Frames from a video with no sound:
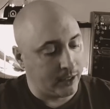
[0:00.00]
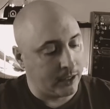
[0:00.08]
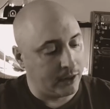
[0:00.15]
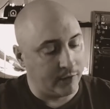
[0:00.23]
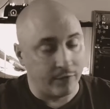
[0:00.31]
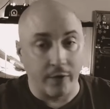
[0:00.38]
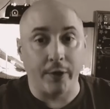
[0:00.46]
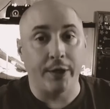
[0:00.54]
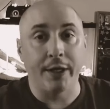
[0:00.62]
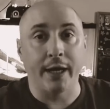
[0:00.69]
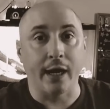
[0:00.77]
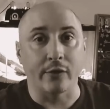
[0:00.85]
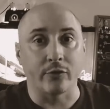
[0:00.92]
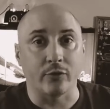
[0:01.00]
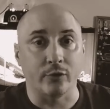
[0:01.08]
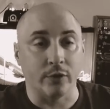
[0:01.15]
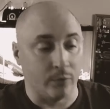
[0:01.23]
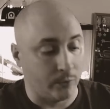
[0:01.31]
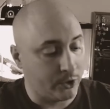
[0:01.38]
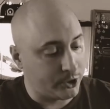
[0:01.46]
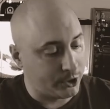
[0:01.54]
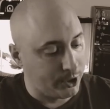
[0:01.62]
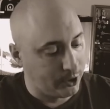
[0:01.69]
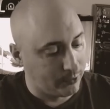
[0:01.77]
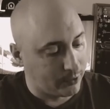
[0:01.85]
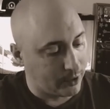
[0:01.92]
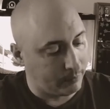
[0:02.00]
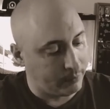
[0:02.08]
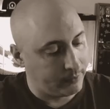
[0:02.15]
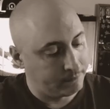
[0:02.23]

in the very castle in which she grew up,